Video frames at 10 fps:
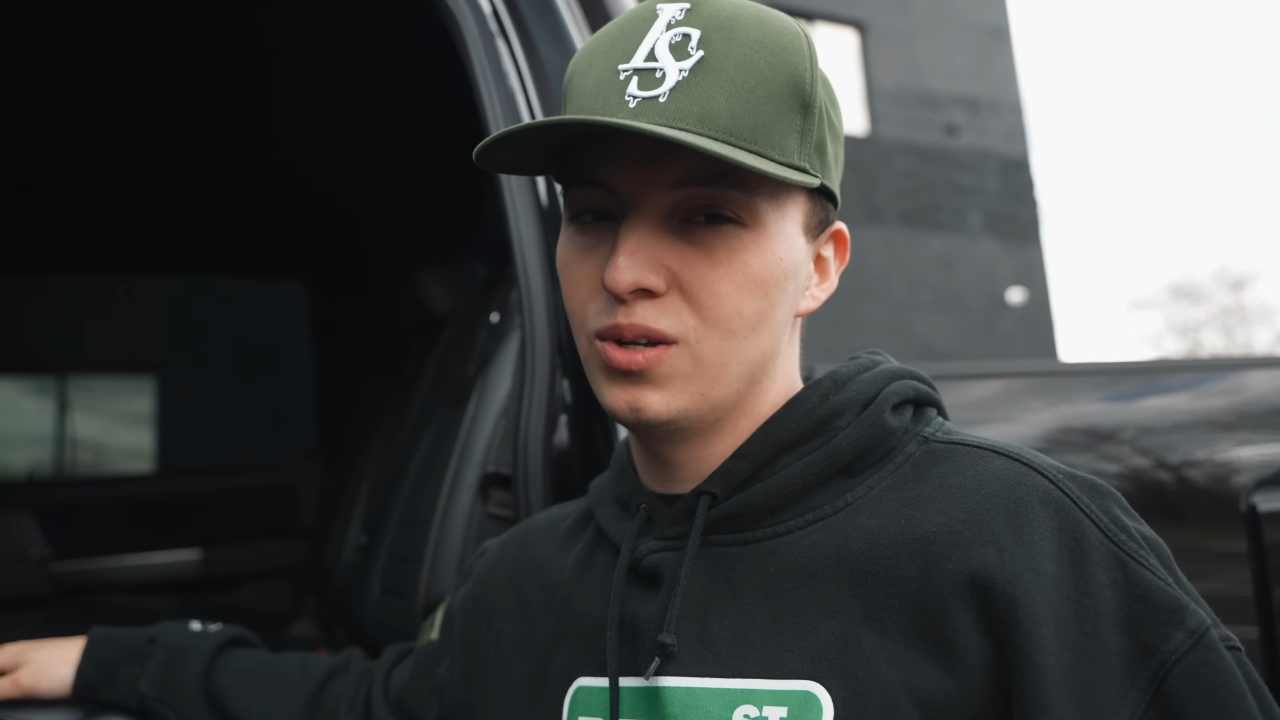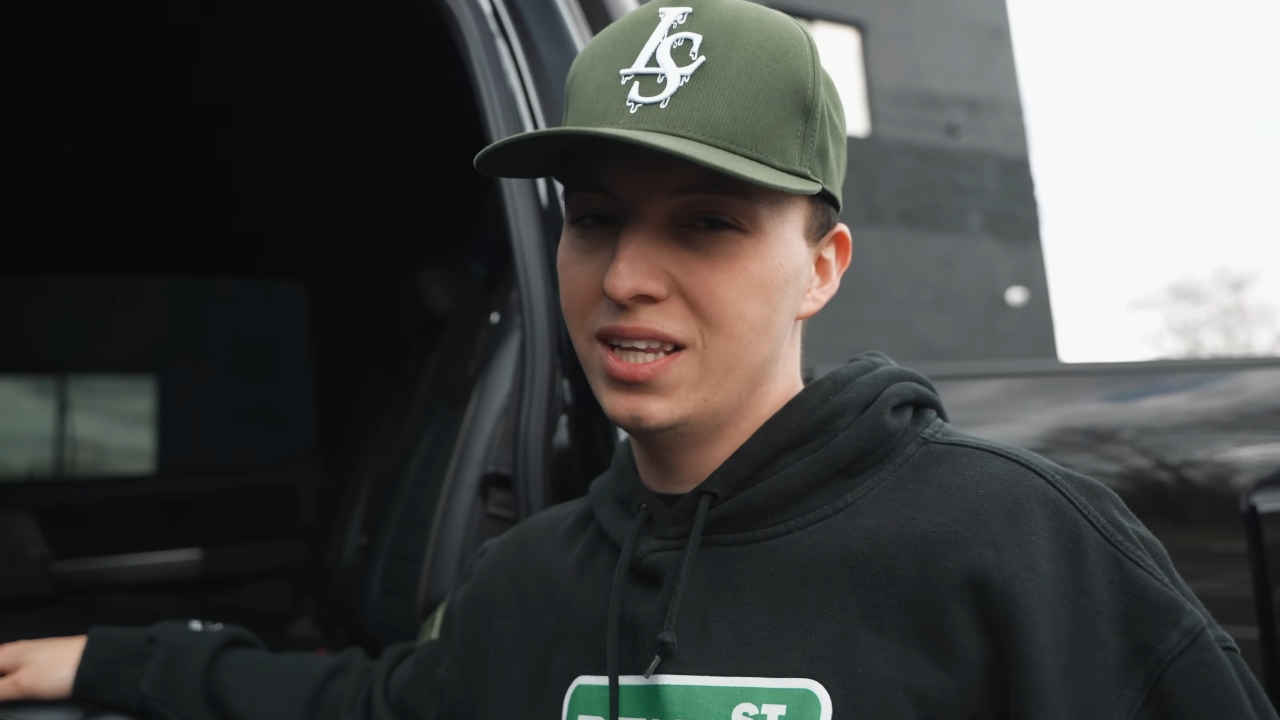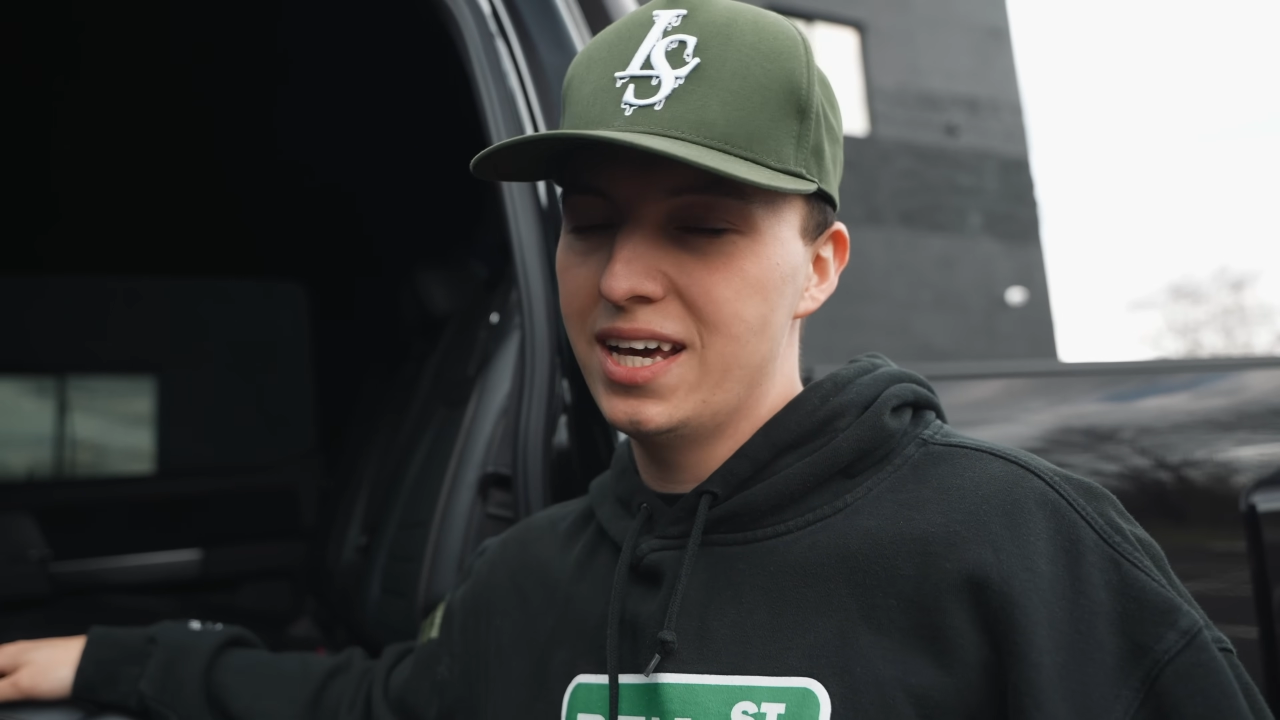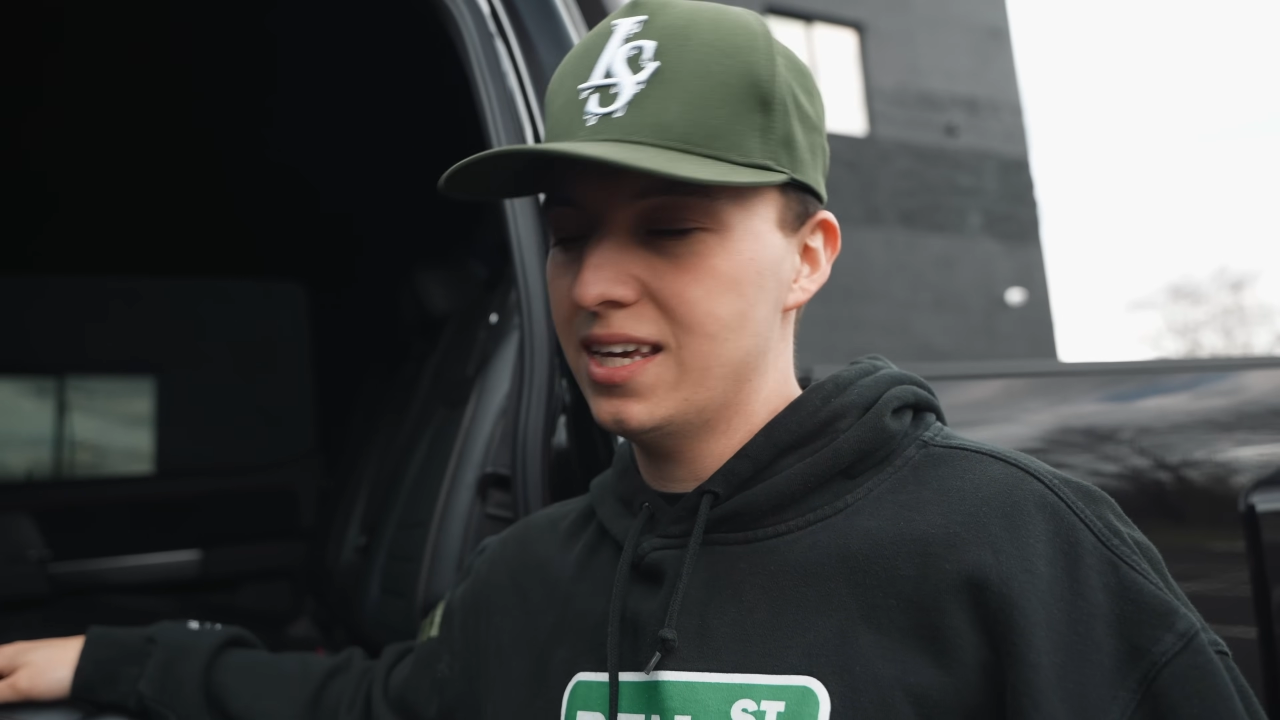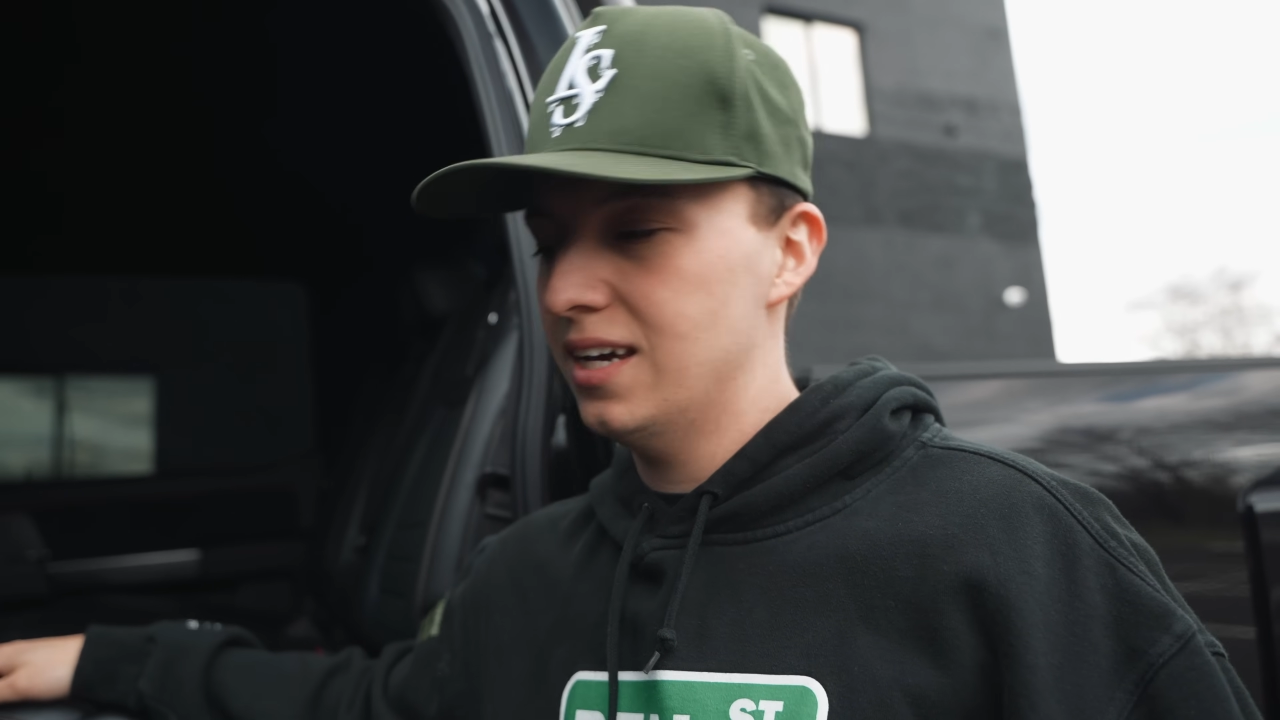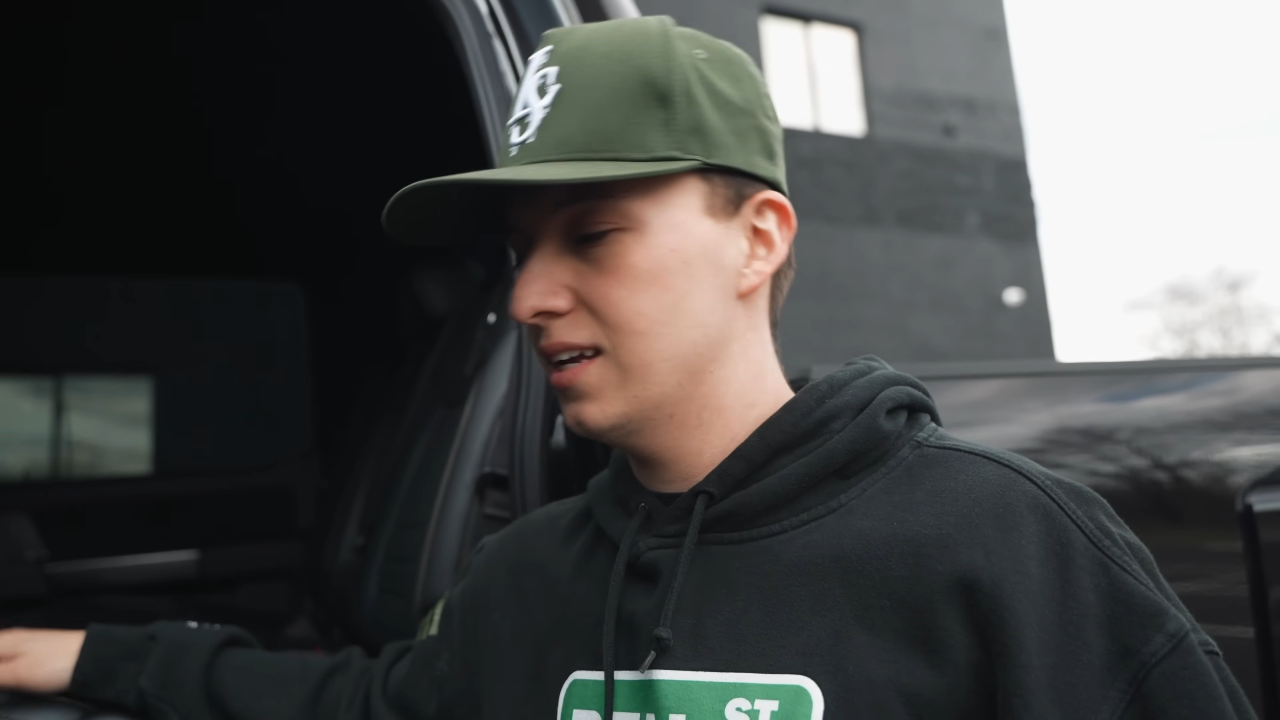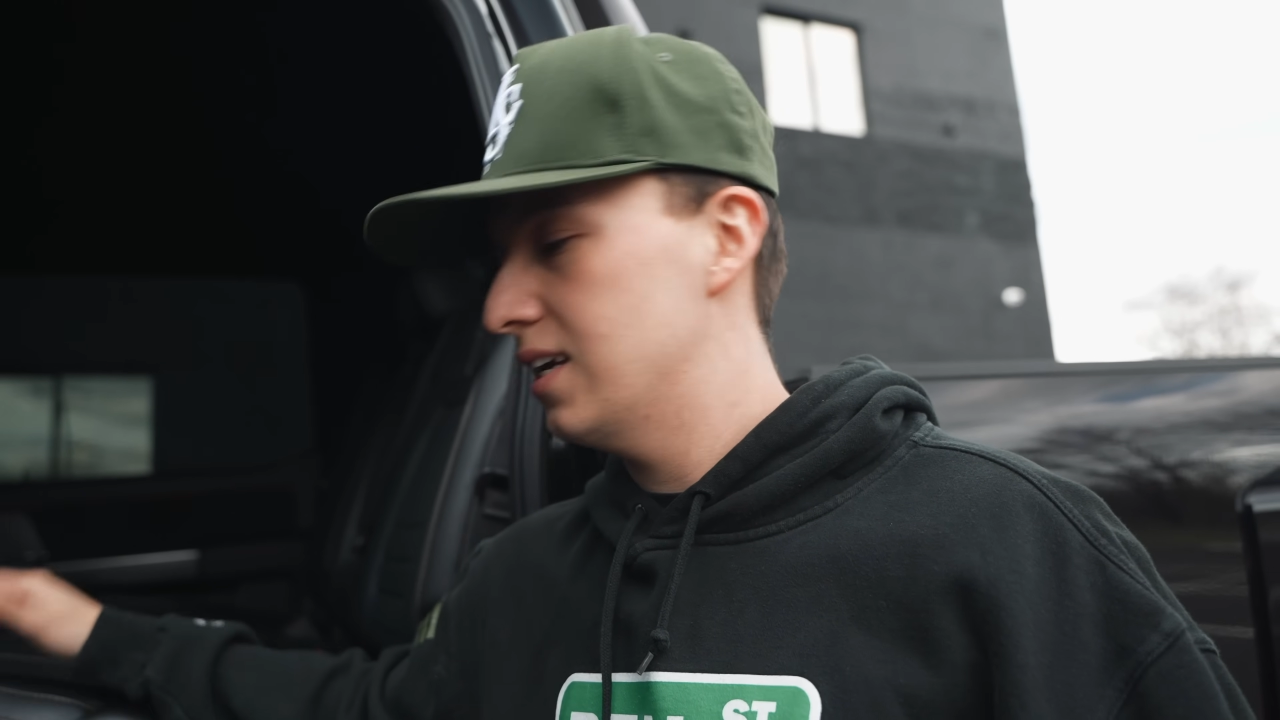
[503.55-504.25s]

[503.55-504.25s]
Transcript: one like it,